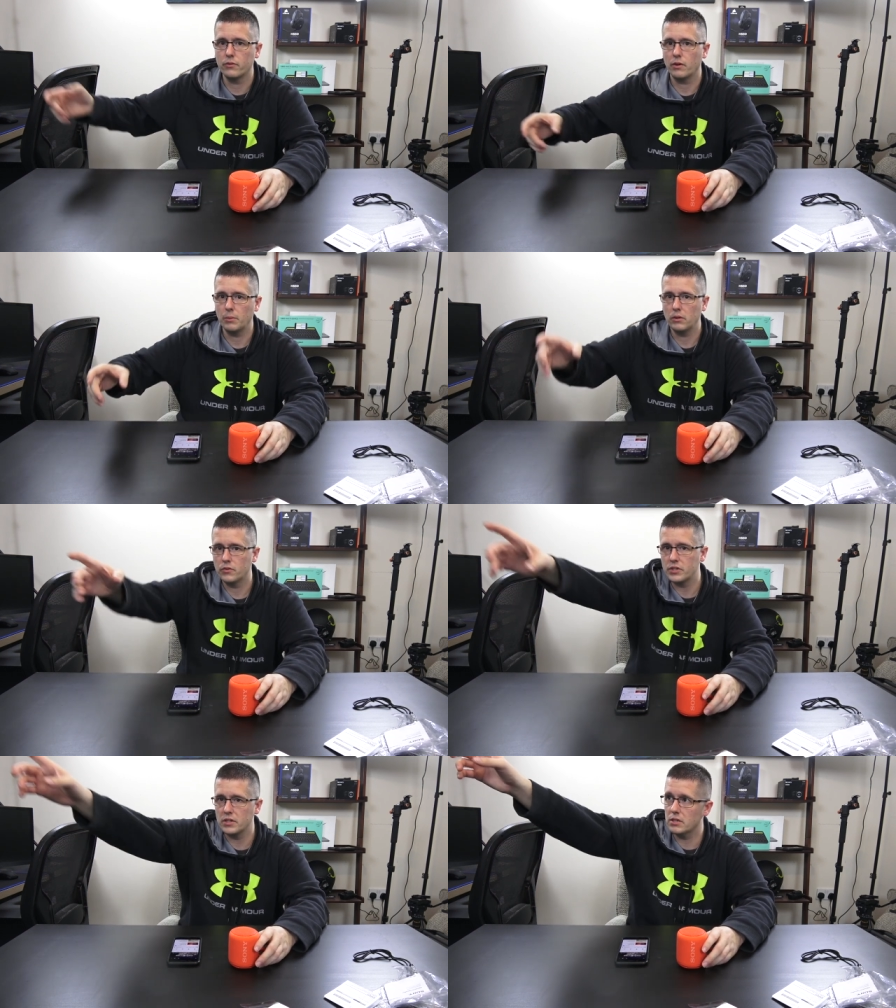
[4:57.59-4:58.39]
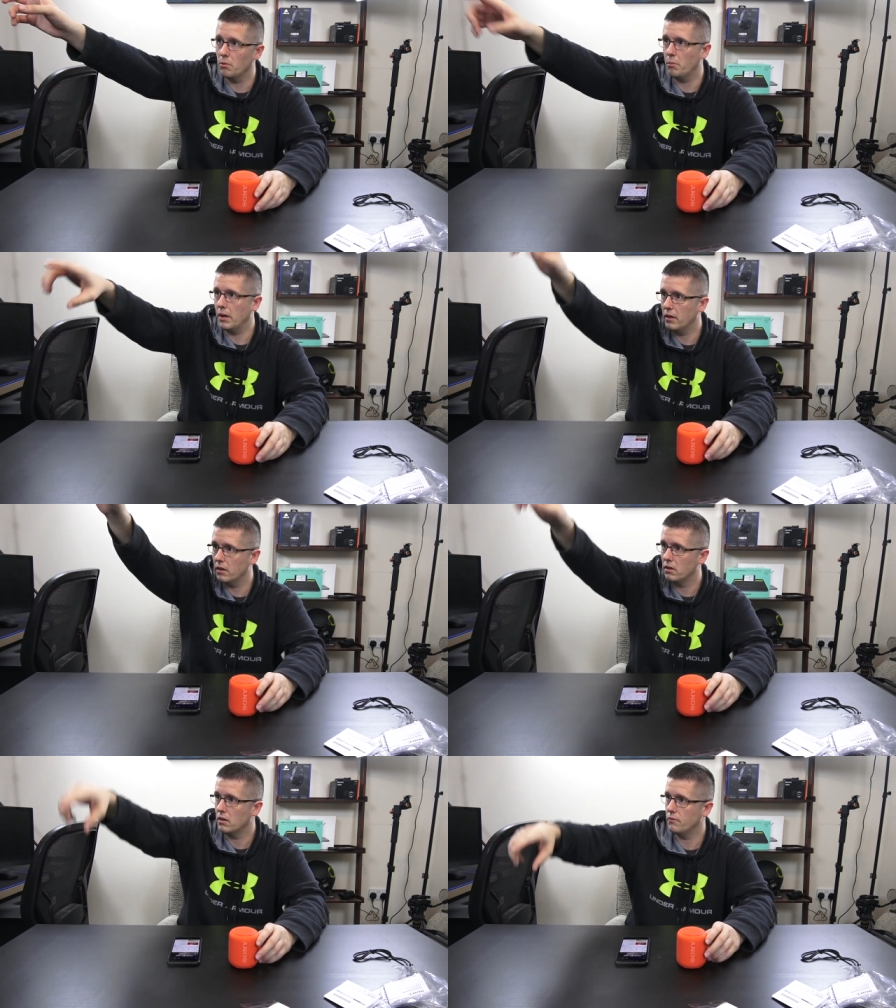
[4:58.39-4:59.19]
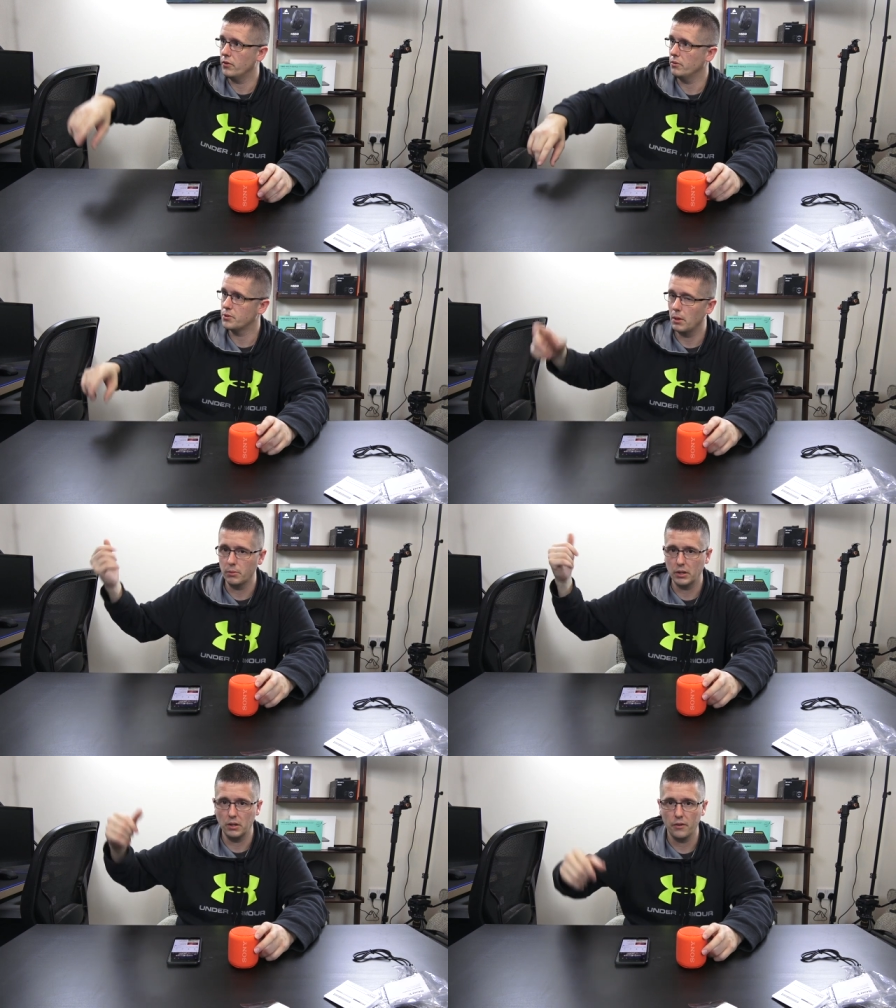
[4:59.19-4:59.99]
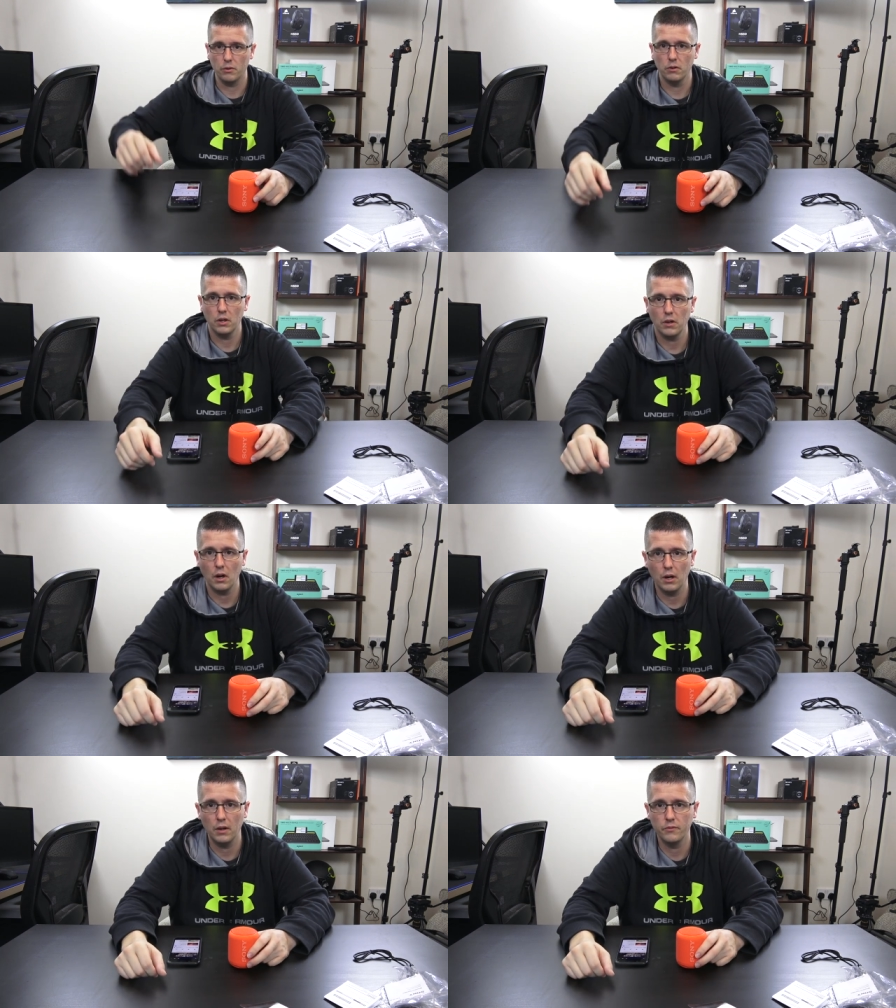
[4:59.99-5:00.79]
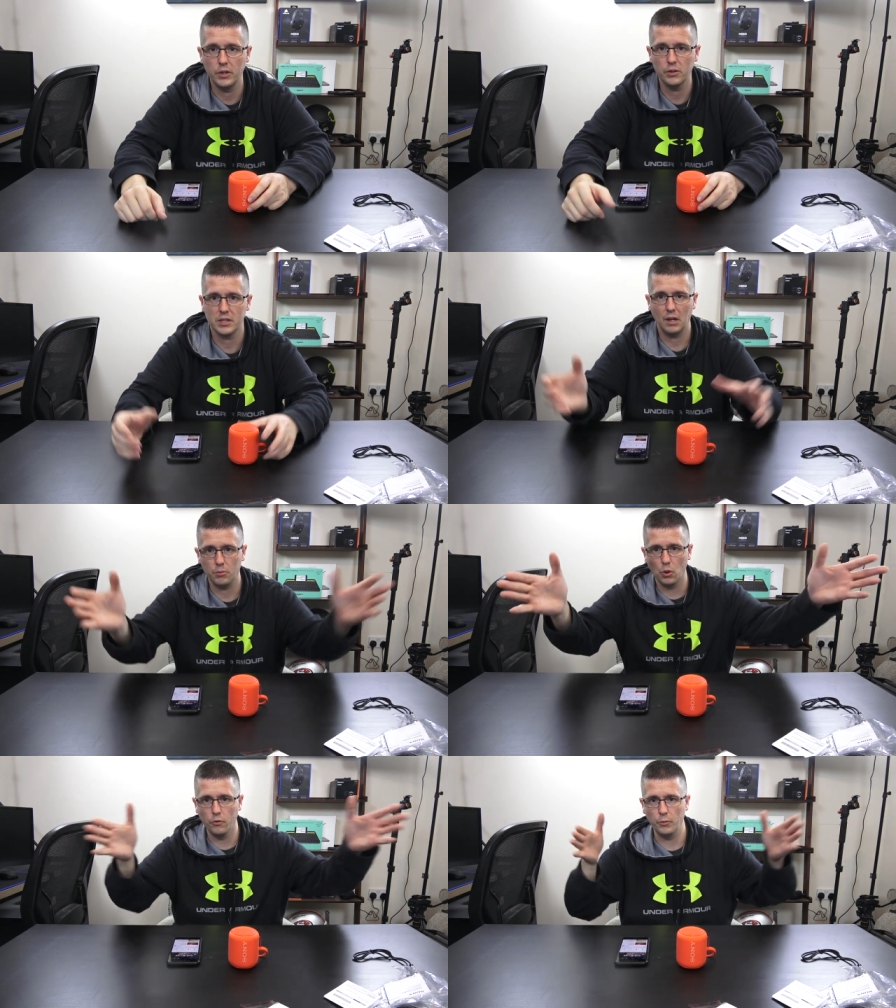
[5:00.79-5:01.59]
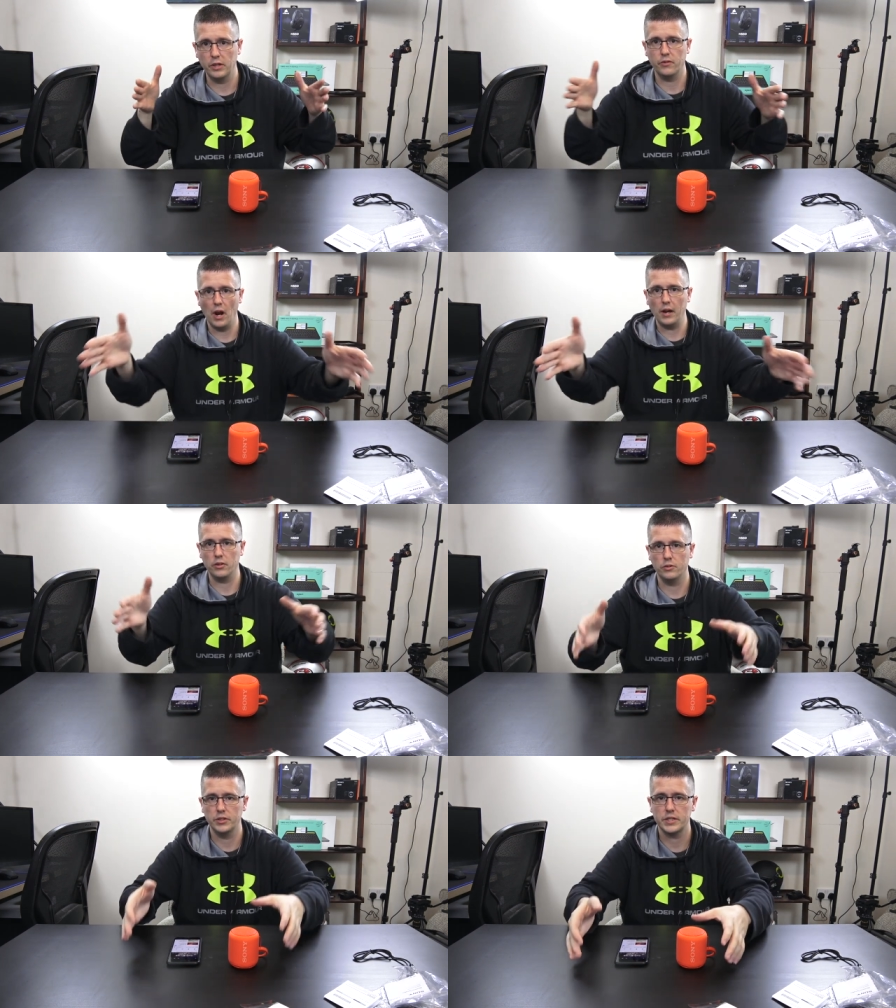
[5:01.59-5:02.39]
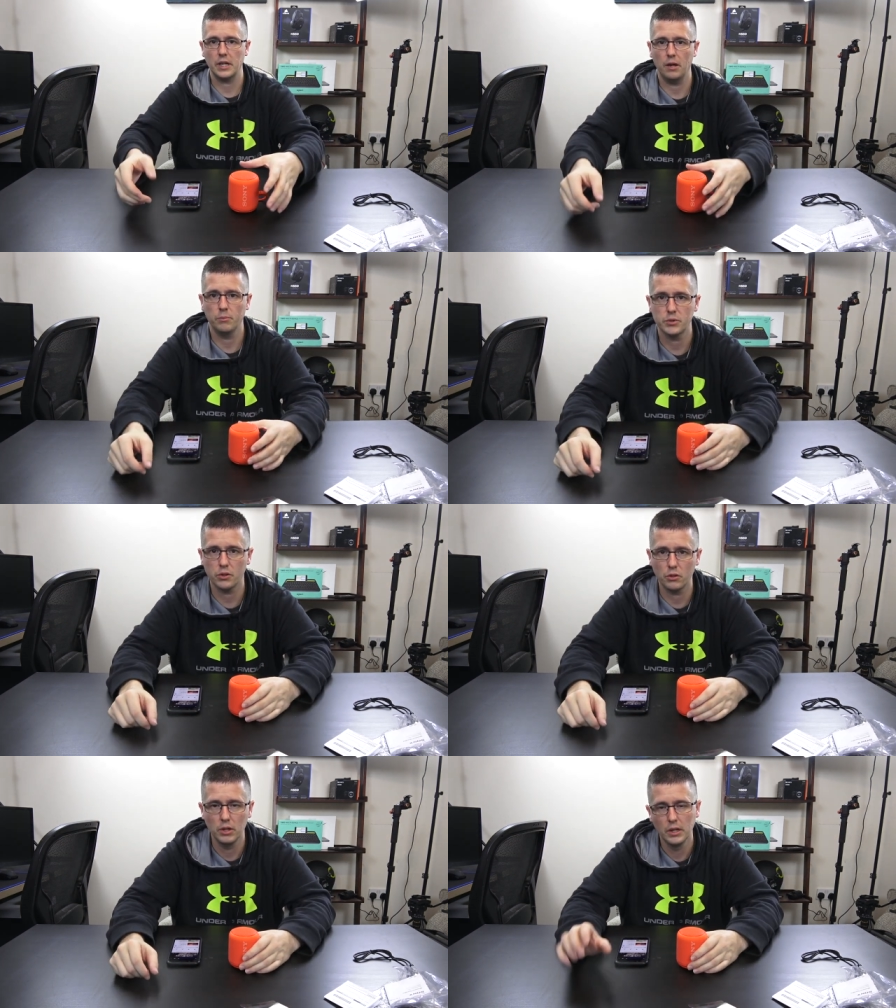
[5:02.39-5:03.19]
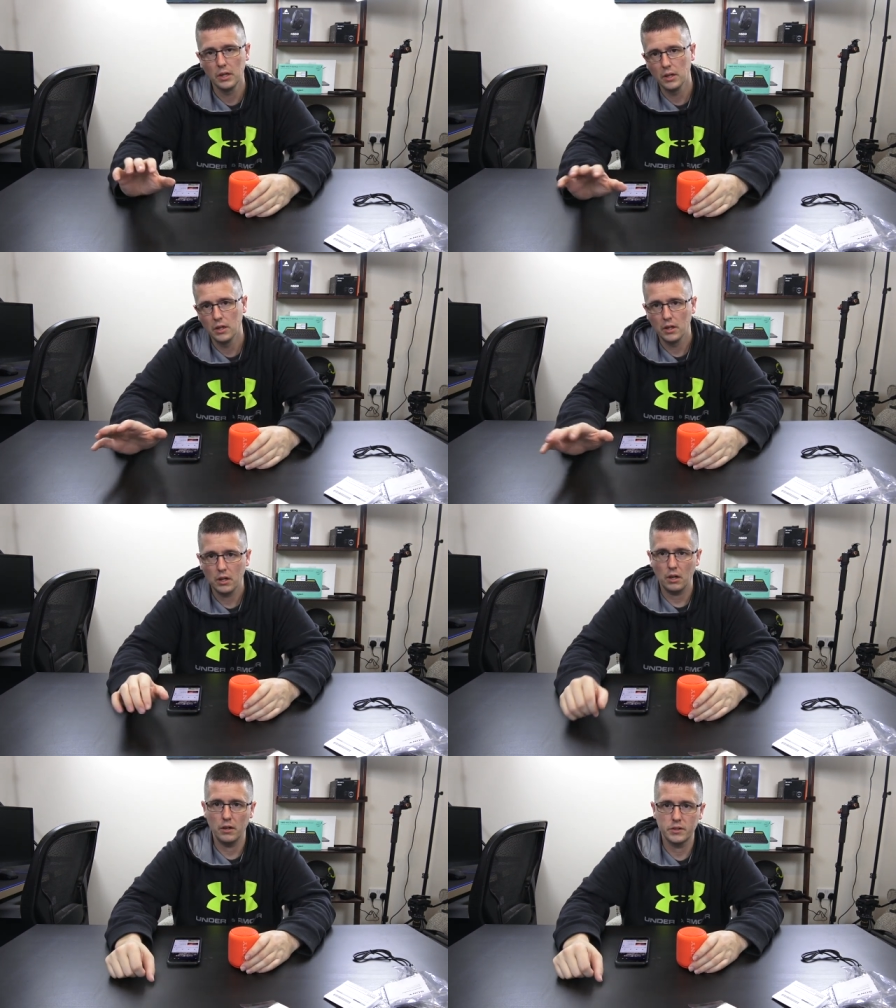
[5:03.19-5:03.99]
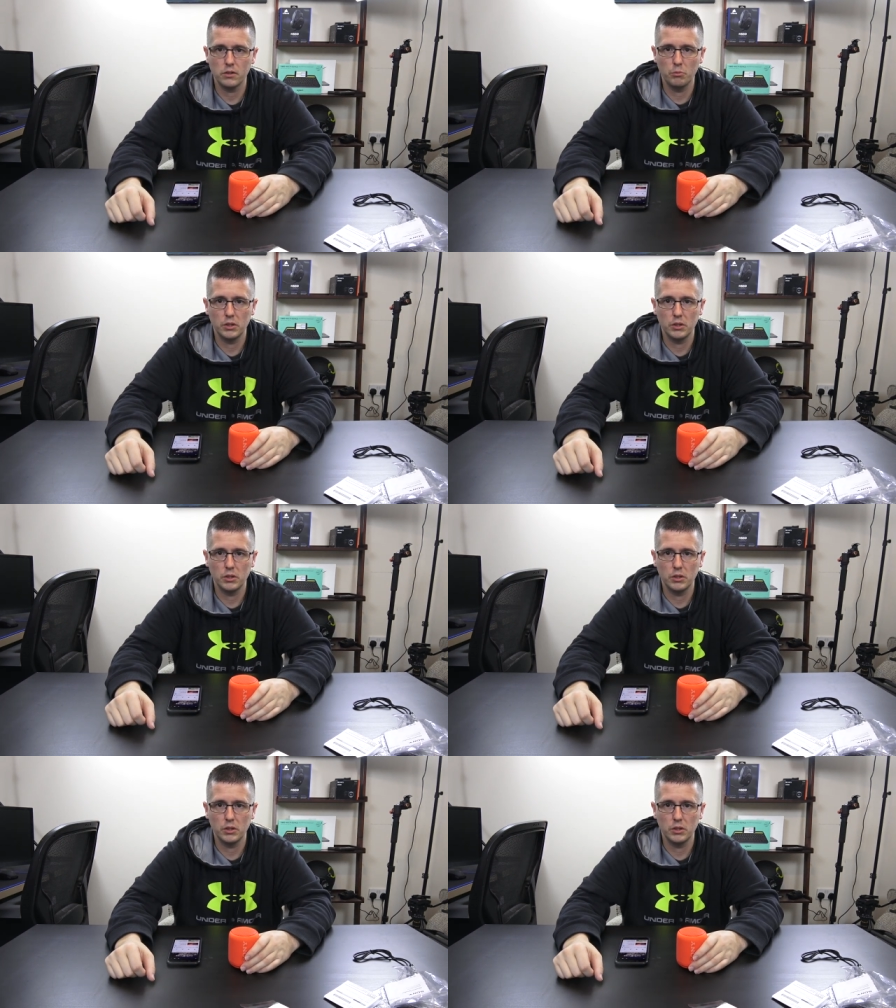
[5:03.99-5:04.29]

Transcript: I mean, you've seen some of my headphones probably in the other uh, videos. I am going from a different angle this time, so uh, it's a little